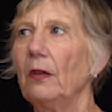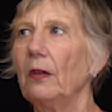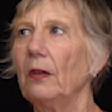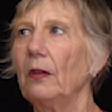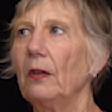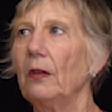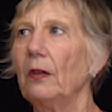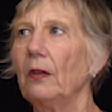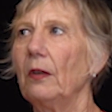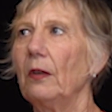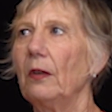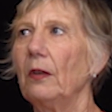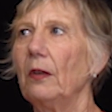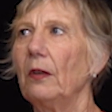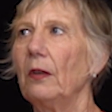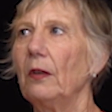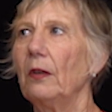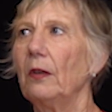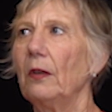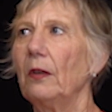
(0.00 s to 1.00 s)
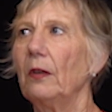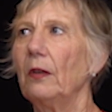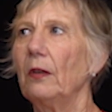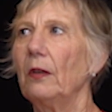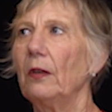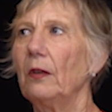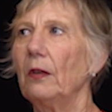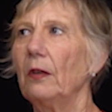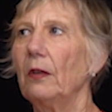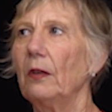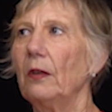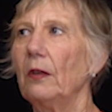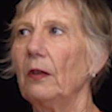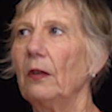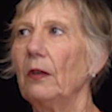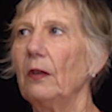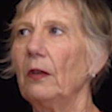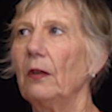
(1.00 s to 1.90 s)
No one is speaking in this clip.